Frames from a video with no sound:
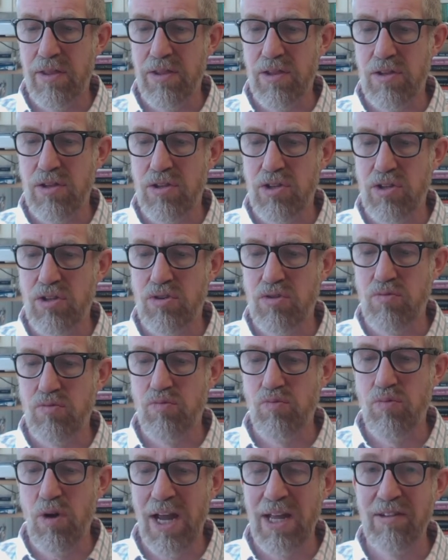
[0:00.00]

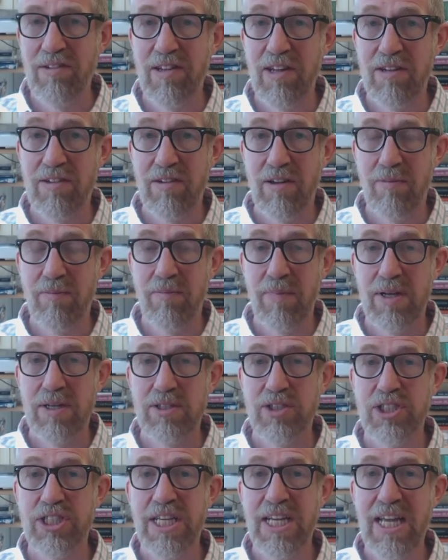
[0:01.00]
racism, she gave
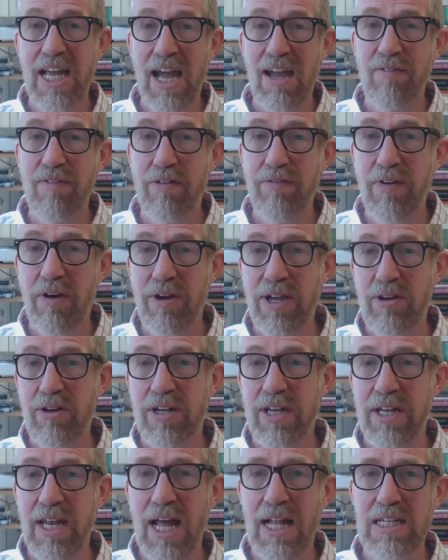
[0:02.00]
a very good analogy
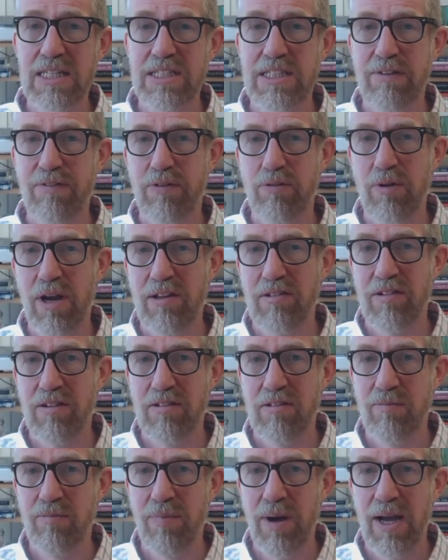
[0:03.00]
for racism by
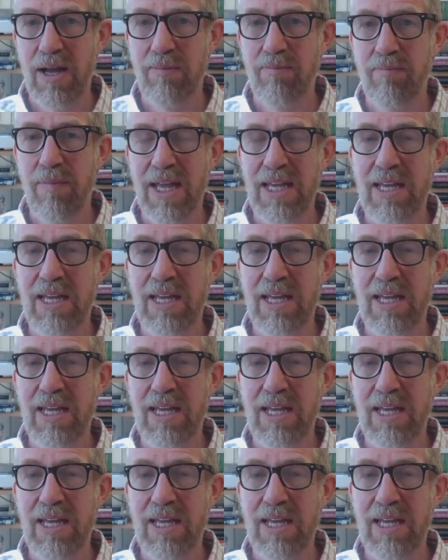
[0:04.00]
making people